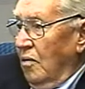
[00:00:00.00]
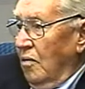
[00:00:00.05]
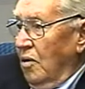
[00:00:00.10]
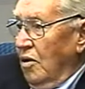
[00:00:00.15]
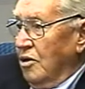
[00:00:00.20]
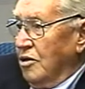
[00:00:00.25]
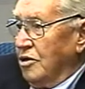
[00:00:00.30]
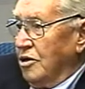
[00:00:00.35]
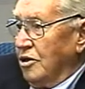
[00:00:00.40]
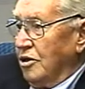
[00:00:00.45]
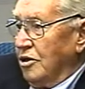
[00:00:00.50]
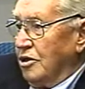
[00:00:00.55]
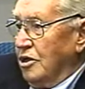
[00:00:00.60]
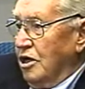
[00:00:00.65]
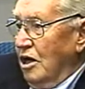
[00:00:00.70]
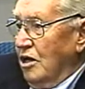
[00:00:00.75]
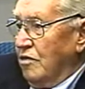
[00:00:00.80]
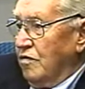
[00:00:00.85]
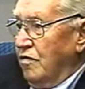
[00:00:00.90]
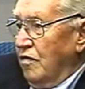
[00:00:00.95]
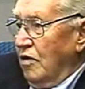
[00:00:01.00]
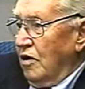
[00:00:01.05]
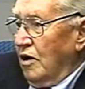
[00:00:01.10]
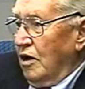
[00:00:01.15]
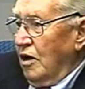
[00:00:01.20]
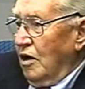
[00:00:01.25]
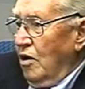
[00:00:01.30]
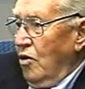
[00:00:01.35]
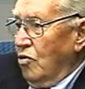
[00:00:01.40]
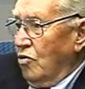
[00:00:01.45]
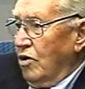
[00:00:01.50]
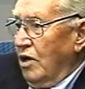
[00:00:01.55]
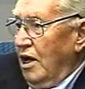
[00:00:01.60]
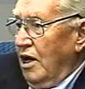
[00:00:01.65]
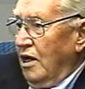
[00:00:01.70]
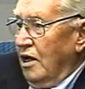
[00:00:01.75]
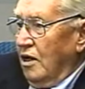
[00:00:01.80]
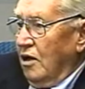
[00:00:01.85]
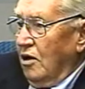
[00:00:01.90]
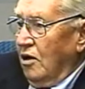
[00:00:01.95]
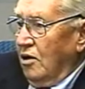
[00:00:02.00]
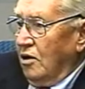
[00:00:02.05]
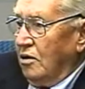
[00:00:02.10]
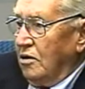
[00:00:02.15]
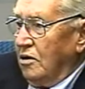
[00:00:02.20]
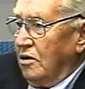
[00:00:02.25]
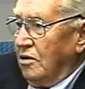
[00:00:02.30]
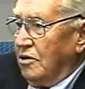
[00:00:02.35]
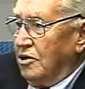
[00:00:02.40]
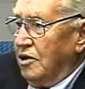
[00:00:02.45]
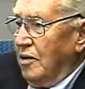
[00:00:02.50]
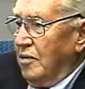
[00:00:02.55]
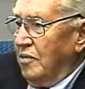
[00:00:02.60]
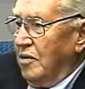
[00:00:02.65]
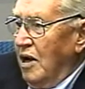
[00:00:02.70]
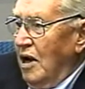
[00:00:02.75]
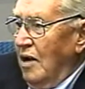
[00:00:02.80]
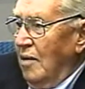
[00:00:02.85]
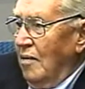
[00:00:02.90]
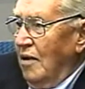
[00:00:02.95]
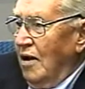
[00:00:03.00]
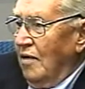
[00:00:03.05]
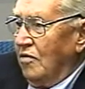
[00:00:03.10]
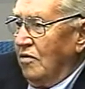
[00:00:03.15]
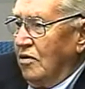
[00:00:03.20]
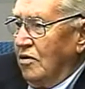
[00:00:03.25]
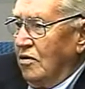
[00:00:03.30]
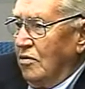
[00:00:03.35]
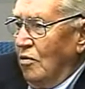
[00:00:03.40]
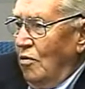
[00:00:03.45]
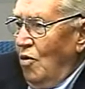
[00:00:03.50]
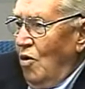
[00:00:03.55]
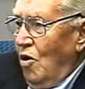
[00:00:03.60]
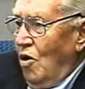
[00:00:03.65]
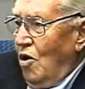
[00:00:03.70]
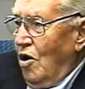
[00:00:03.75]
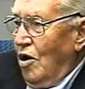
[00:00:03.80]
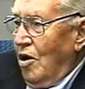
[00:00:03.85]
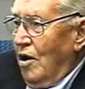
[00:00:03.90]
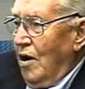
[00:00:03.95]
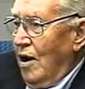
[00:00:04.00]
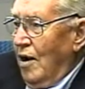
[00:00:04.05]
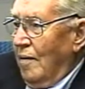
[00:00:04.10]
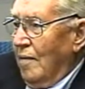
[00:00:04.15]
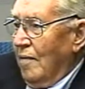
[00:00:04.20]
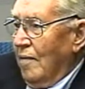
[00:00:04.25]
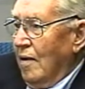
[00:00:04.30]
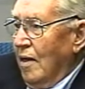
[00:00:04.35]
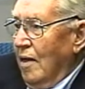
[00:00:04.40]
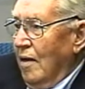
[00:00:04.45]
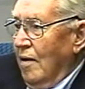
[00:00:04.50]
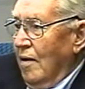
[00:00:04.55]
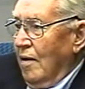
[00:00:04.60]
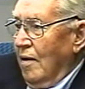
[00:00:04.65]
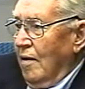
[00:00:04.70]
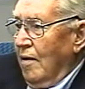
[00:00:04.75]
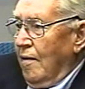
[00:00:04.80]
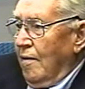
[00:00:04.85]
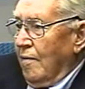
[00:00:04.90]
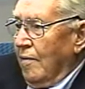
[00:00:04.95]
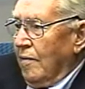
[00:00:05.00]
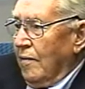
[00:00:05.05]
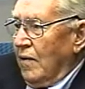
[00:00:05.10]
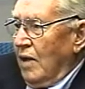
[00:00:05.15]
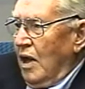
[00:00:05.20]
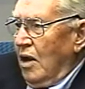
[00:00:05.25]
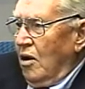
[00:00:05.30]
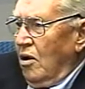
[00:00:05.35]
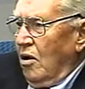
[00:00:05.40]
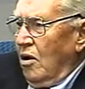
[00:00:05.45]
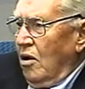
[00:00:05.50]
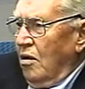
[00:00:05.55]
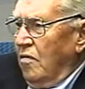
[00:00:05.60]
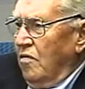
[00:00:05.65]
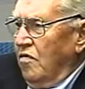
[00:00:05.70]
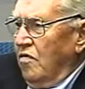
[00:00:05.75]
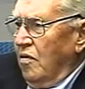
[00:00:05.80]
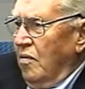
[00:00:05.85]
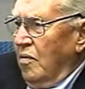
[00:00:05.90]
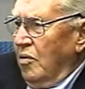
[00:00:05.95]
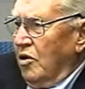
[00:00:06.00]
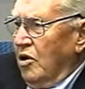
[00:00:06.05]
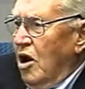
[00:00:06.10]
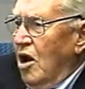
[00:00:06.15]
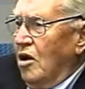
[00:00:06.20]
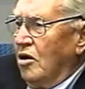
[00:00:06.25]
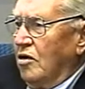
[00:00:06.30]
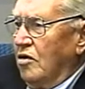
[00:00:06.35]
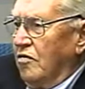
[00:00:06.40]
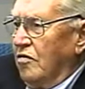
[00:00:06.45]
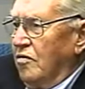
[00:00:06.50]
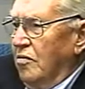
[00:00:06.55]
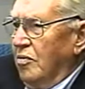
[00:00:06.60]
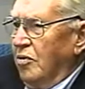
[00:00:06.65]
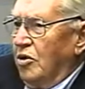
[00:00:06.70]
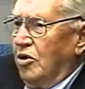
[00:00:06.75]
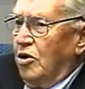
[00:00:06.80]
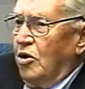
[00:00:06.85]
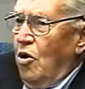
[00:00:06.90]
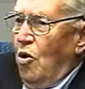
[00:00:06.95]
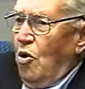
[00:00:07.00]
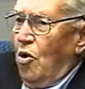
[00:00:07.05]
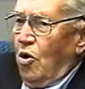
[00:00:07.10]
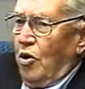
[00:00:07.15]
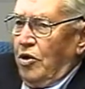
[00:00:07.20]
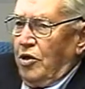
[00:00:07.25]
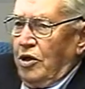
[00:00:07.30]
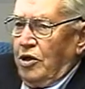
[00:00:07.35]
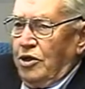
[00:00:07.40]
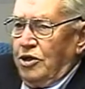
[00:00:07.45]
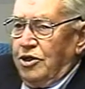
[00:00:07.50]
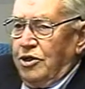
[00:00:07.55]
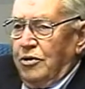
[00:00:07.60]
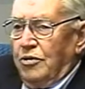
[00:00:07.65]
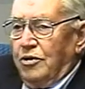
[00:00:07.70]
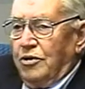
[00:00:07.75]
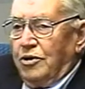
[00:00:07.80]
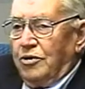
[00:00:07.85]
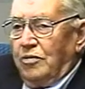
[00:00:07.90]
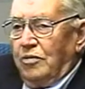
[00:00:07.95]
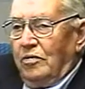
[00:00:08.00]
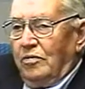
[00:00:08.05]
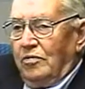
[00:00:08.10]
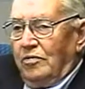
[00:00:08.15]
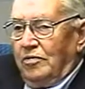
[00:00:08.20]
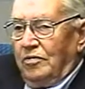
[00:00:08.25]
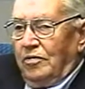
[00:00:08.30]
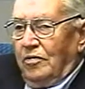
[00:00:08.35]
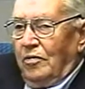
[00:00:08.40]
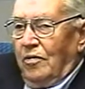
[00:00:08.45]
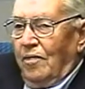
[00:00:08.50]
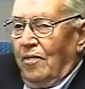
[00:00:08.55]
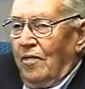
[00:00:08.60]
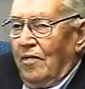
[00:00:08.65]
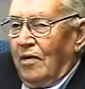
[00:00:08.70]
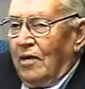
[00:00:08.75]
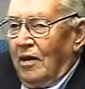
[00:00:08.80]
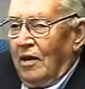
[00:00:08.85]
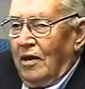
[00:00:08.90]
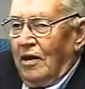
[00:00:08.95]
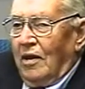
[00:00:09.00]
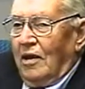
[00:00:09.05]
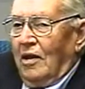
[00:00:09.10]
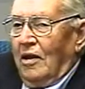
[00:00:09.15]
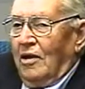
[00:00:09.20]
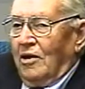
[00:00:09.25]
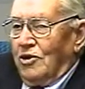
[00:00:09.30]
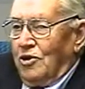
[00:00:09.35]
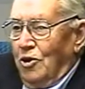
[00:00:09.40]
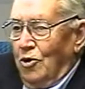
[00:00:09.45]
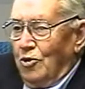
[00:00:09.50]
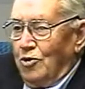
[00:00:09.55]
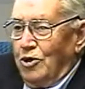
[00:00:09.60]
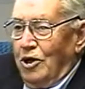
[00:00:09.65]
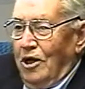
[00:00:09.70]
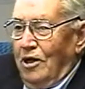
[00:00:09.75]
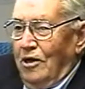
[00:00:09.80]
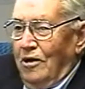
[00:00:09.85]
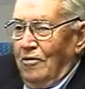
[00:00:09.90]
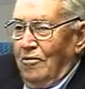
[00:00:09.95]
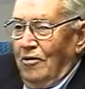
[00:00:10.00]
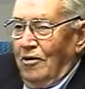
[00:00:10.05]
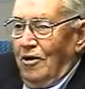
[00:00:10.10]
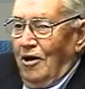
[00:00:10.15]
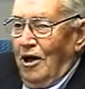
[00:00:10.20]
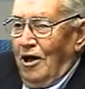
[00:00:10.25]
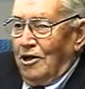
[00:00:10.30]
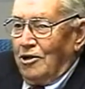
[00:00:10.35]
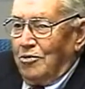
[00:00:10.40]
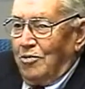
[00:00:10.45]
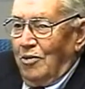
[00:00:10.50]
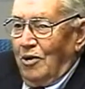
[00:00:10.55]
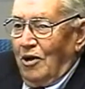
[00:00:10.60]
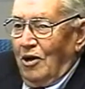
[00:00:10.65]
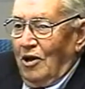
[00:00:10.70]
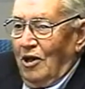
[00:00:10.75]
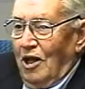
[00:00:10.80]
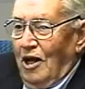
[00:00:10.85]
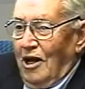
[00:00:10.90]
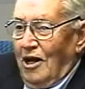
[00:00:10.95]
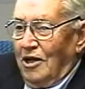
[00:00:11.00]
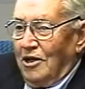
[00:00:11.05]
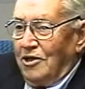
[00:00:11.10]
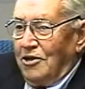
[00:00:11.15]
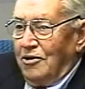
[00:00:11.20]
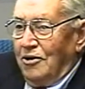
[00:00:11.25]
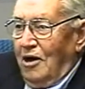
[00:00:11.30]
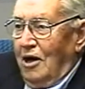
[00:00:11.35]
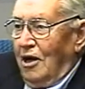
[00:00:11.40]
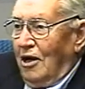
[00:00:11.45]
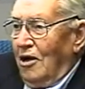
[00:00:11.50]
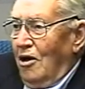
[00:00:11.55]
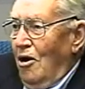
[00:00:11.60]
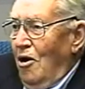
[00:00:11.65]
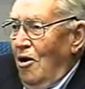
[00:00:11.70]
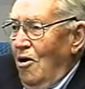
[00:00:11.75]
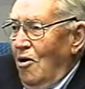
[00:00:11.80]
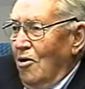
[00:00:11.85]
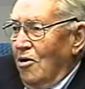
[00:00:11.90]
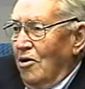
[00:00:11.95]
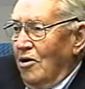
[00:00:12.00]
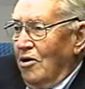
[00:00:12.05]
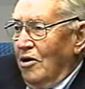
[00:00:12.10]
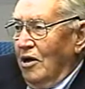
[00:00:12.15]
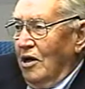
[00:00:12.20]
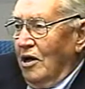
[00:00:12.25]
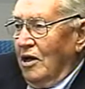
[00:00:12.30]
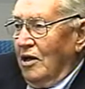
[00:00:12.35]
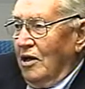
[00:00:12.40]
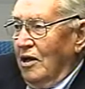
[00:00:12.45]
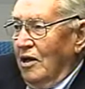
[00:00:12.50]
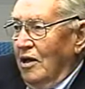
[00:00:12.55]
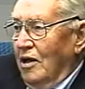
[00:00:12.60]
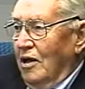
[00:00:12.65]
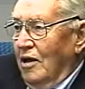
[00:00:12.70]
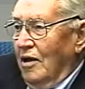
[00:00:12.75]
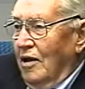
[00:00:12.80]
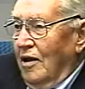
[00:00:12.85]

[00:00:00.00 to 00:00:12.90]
wasn't successful in locating her till sometime after the war. I learned from a doctor from Toccoa that she was associated with a hospital there, so I called her and